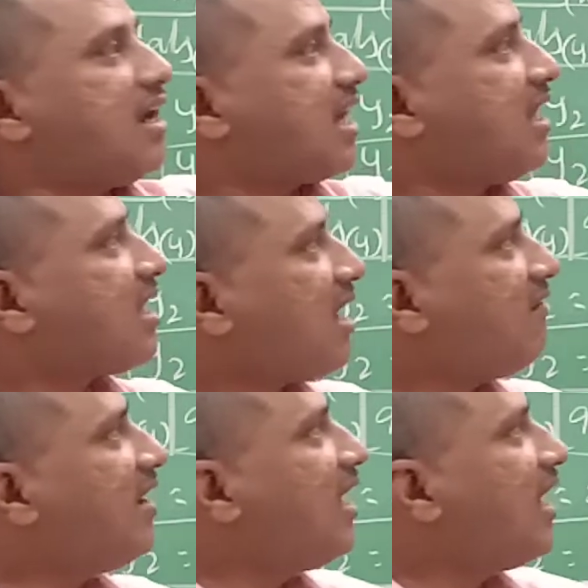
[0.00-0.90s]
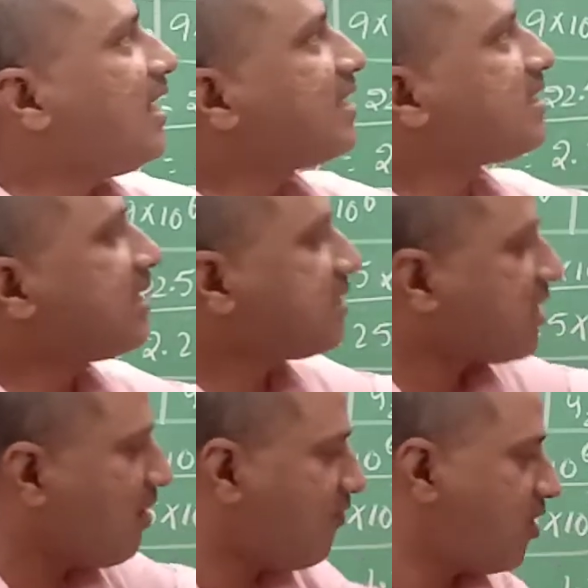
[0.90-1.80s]
it can travel a distance
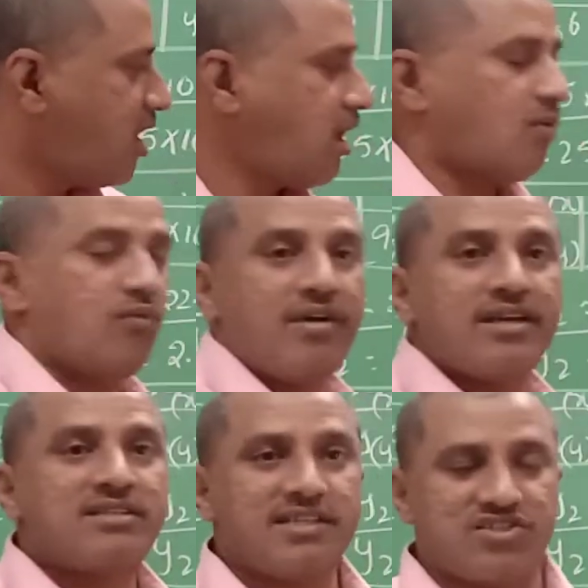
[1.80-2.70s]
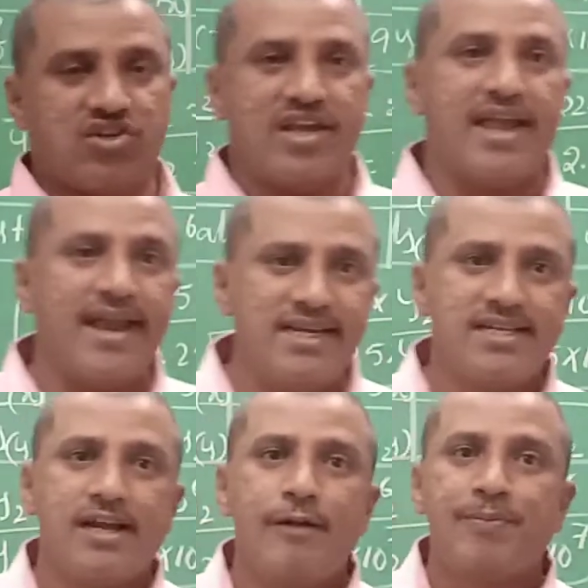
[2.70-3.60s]
of
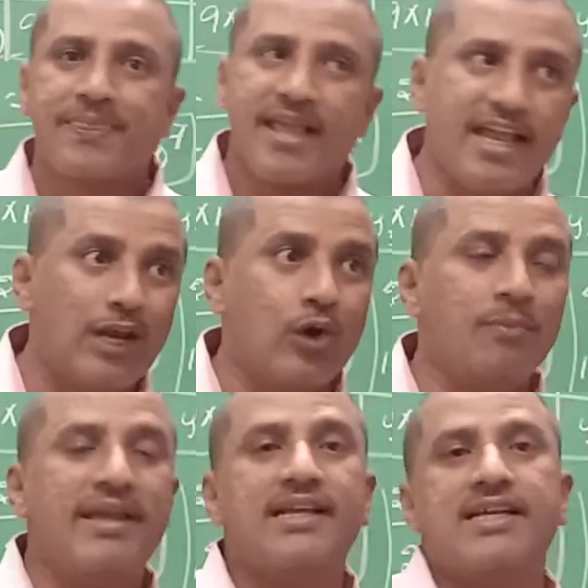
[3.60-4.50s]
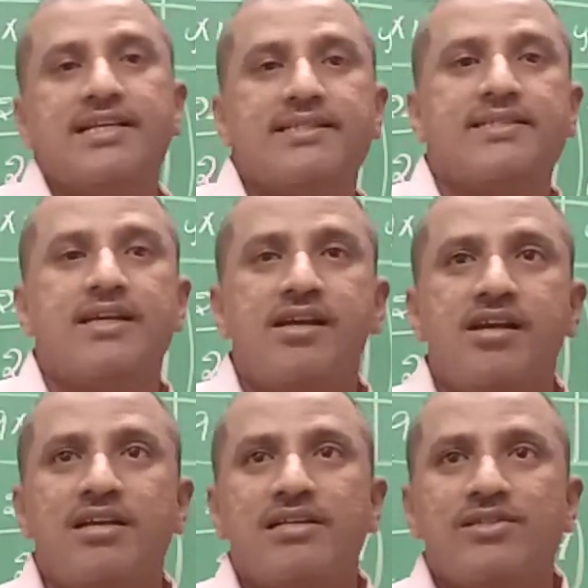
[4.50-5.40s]
168 kilometers.
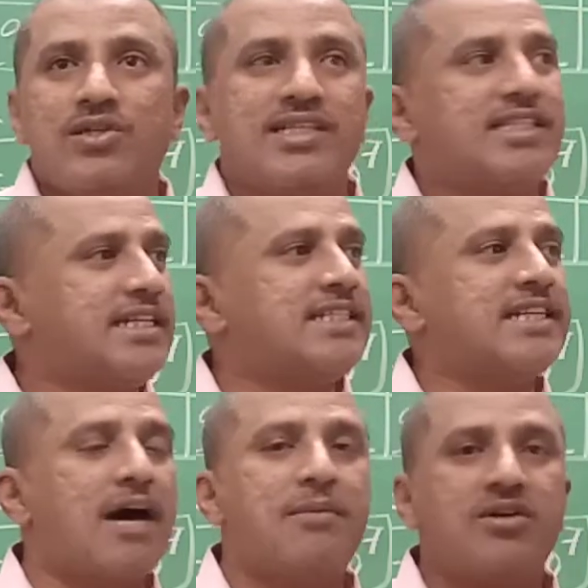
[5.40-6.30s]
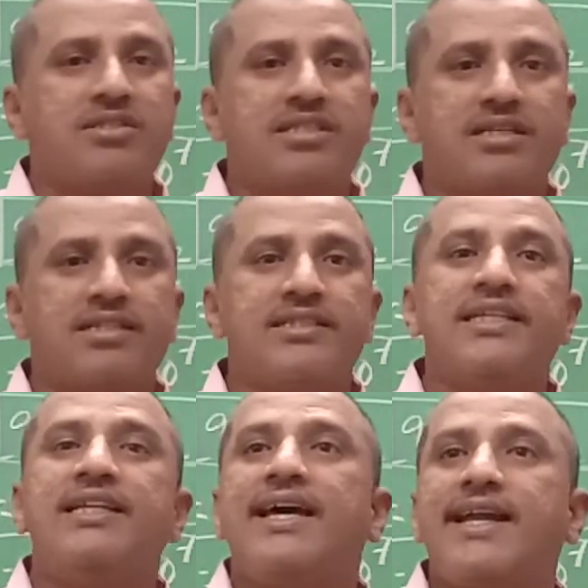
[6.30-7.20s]
So this is about the
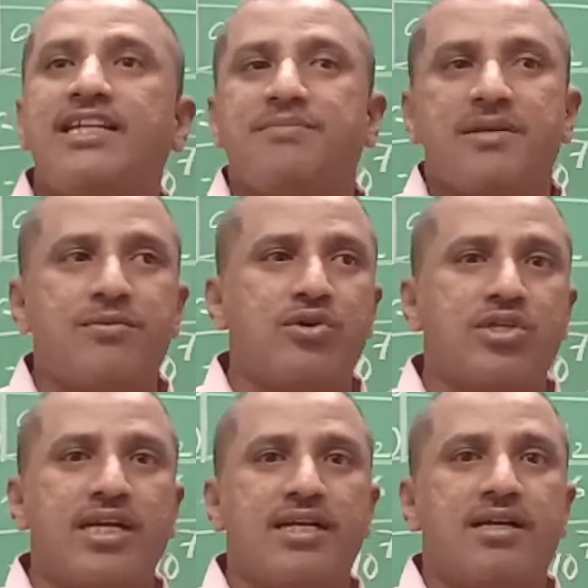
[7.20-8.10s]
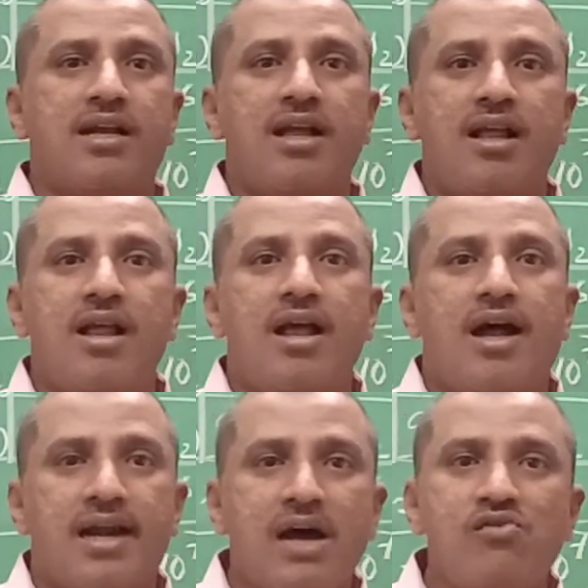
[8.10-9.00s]
direct proportion.
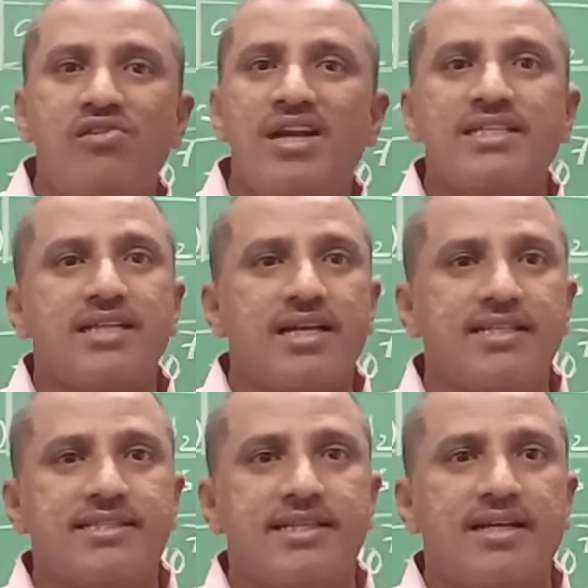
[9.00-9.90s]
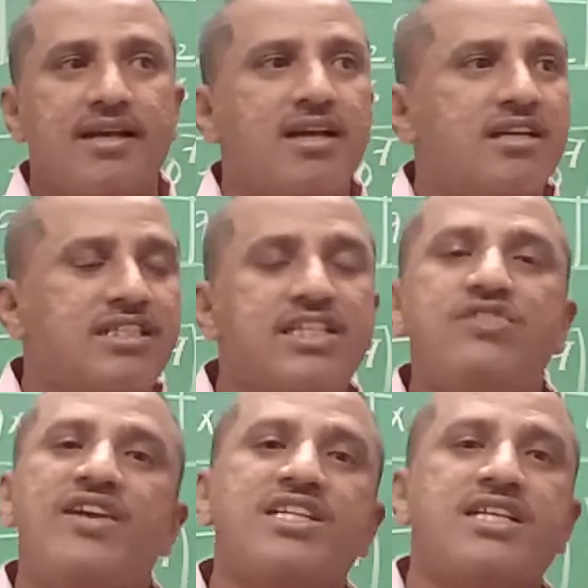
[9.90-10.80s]
Now we will discuss
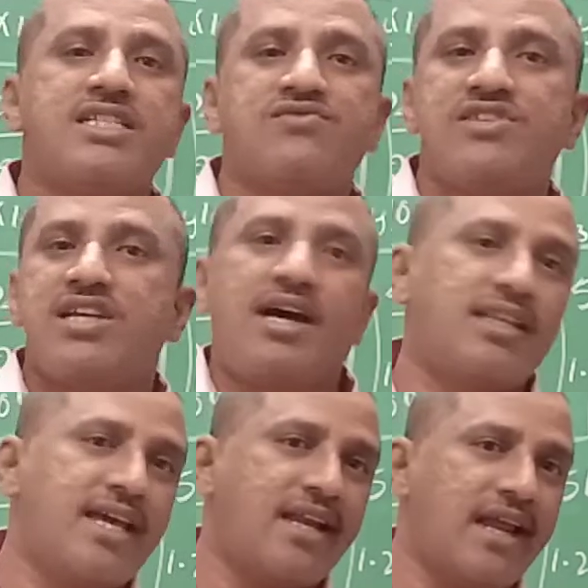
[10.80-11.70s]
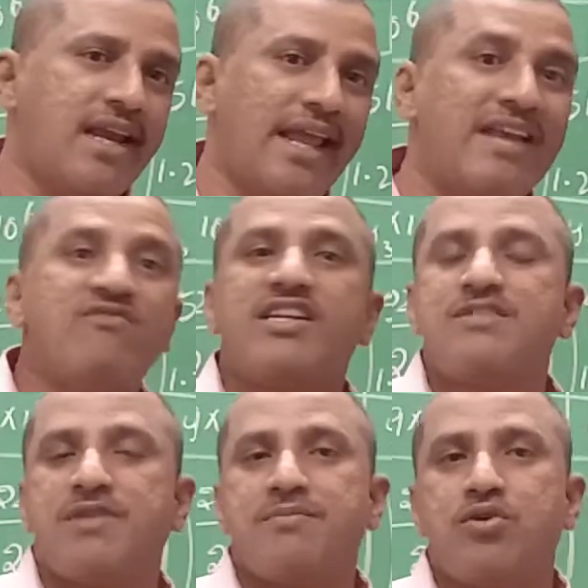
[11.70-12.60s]
situations which are there in
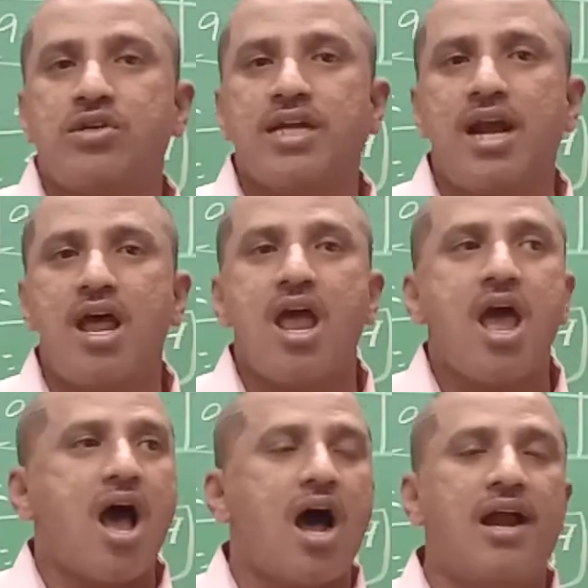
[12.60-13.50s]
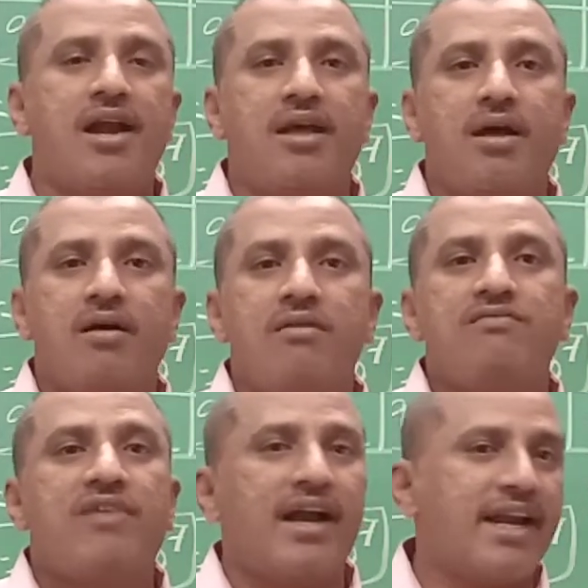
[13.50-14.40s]
inverse proportion and
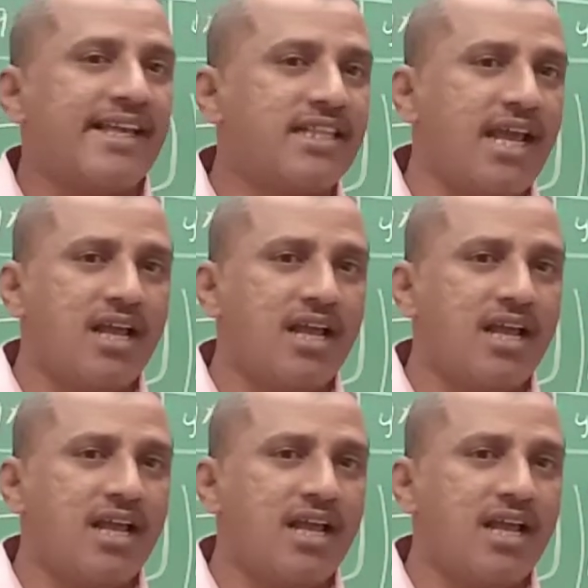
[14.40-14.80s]
finding the